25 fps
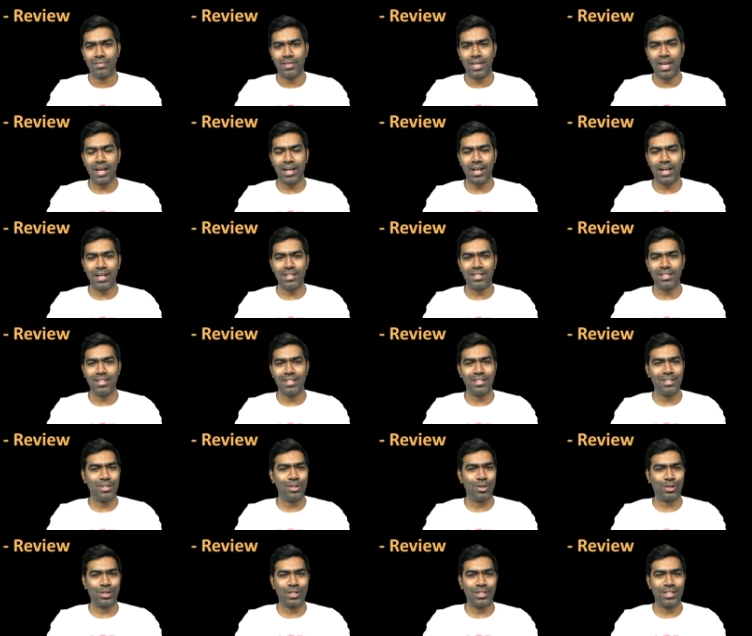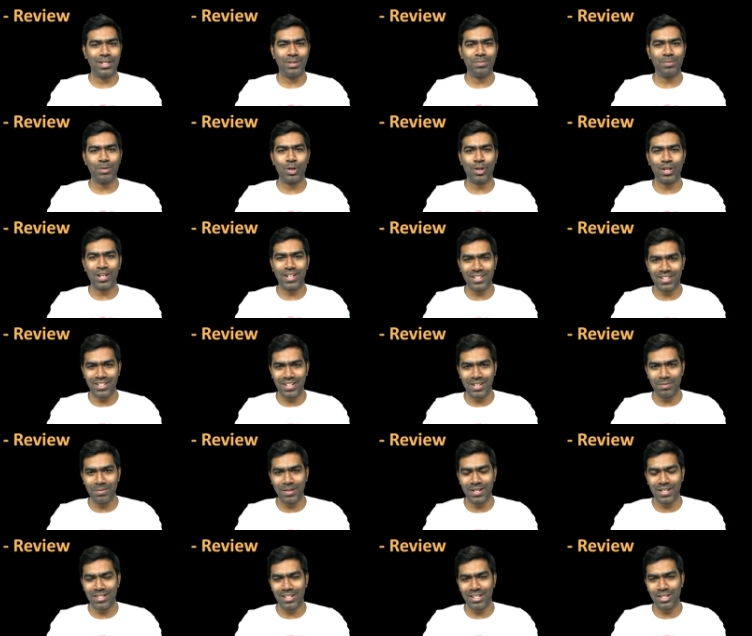Hi guys, this is Dr. Dilip, your internal
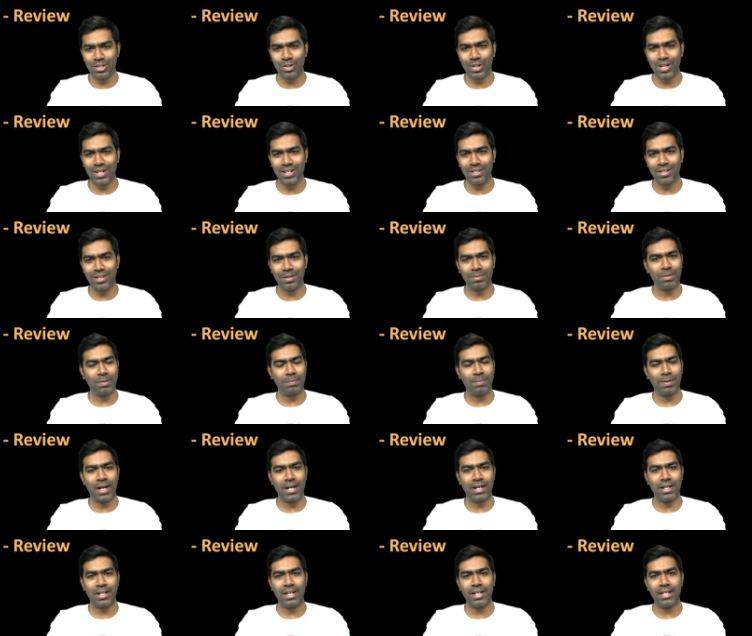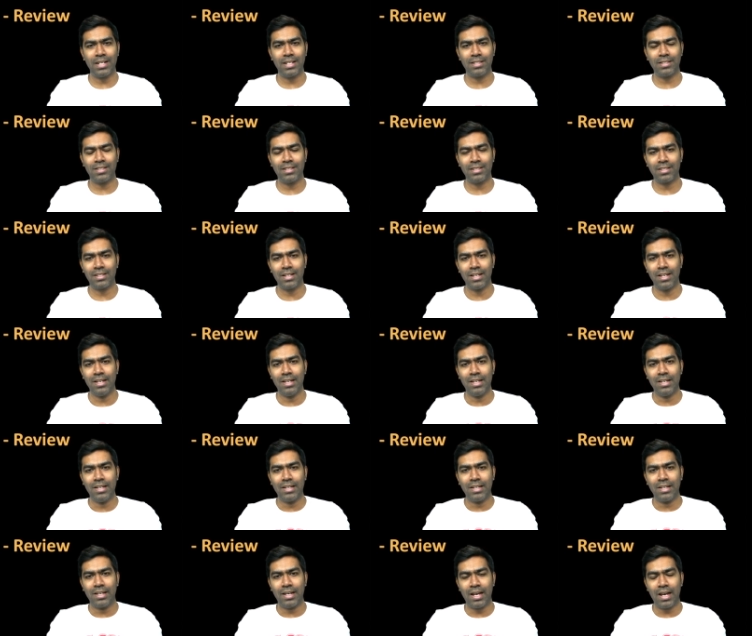medicine educator at PrepLadder NEET SS,
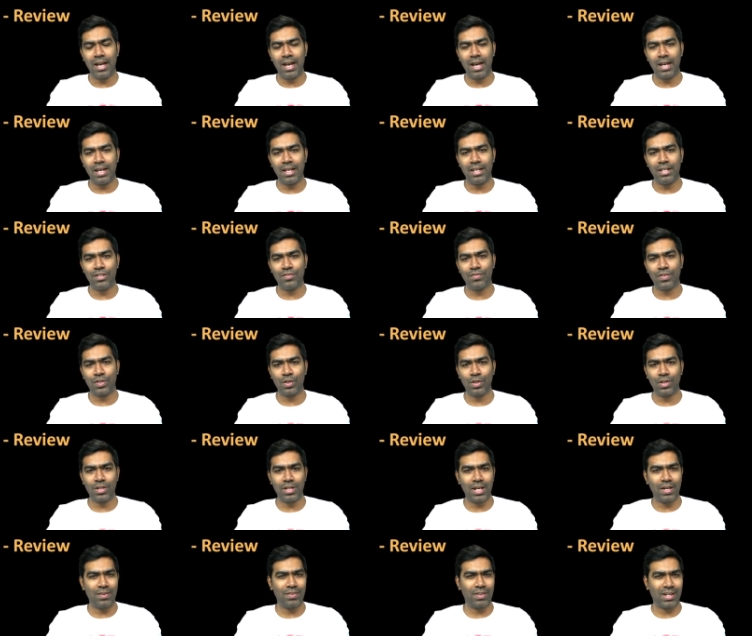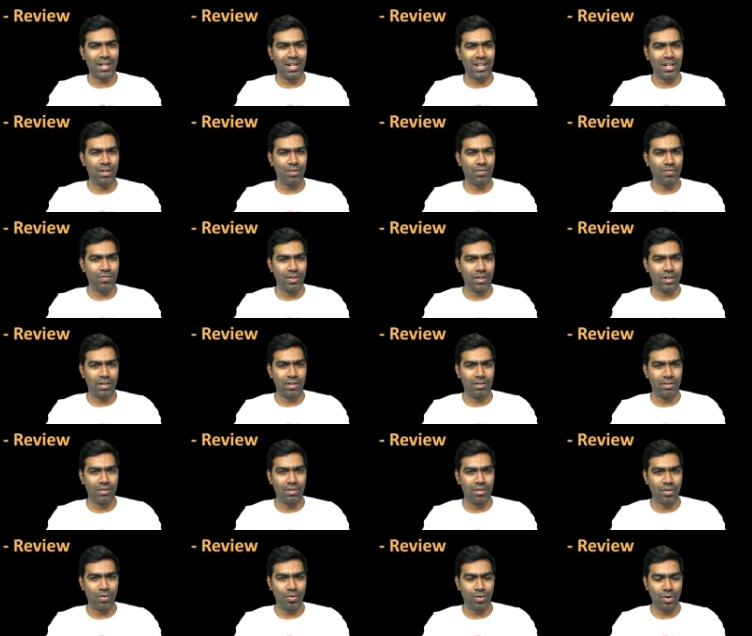and we're going to have a kind of a
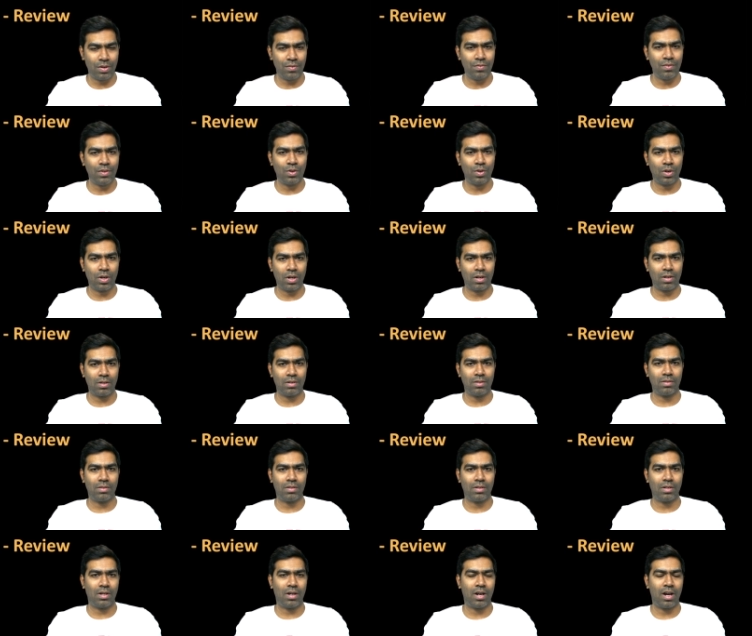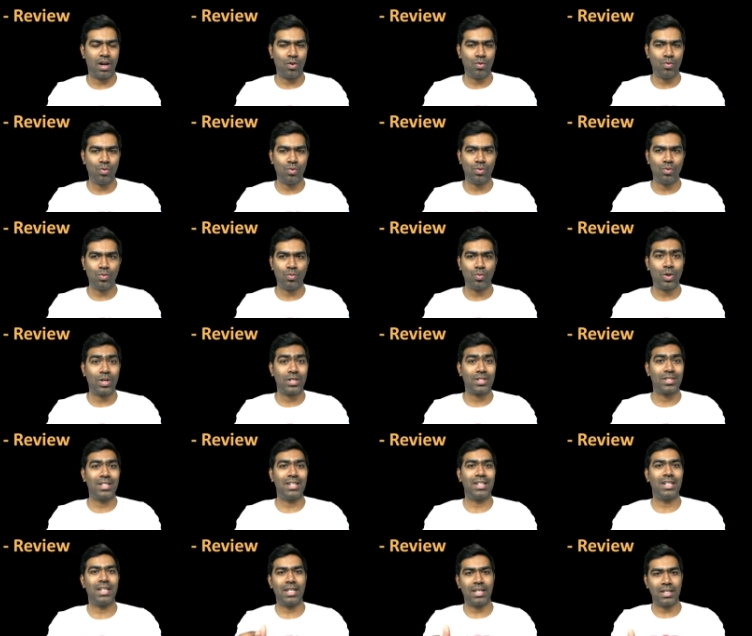review on how was the
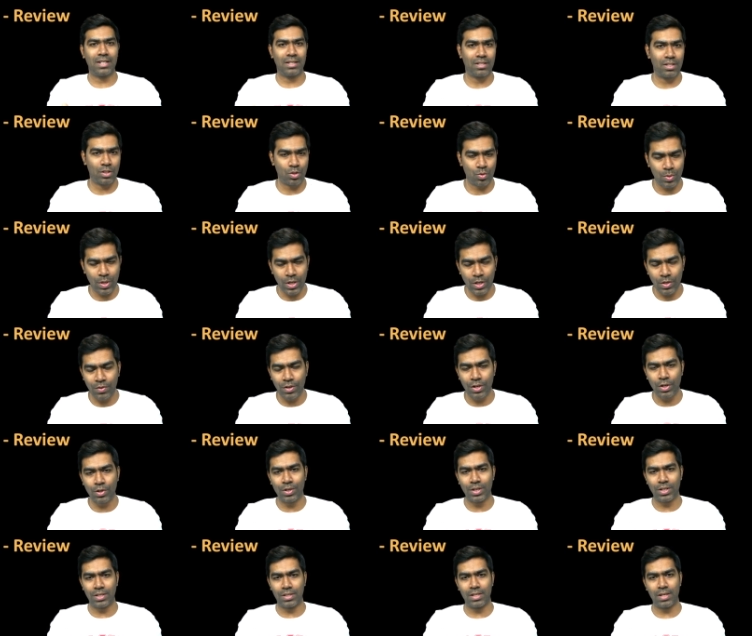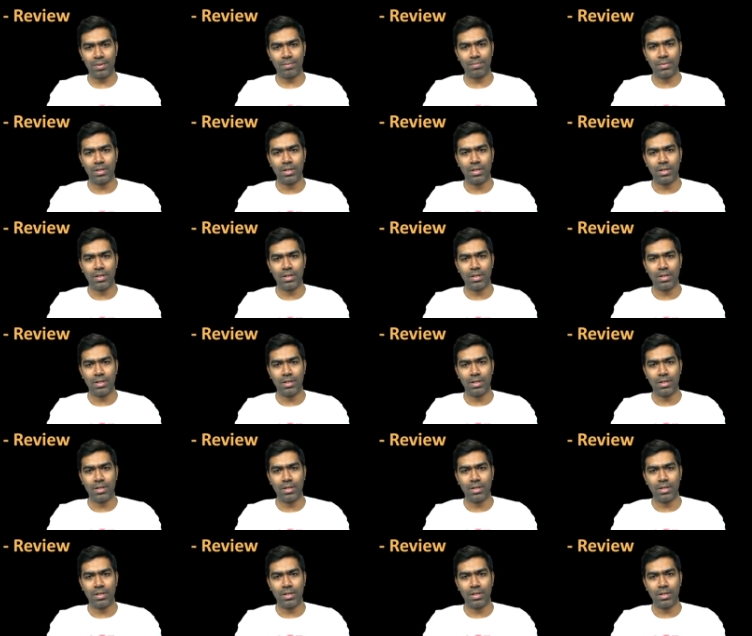NEET SS 2022 exam,